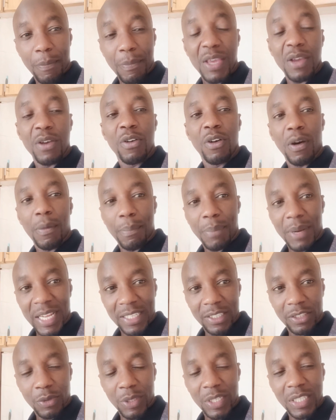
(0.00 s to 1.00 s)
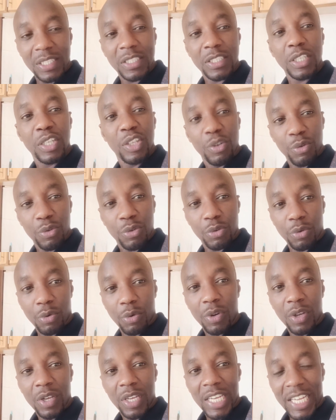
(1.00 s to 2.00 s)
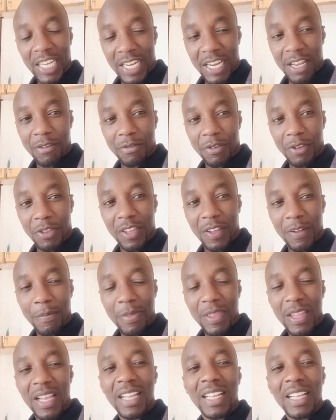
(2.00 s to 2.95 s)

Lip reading: May God bless you and see you through in everything.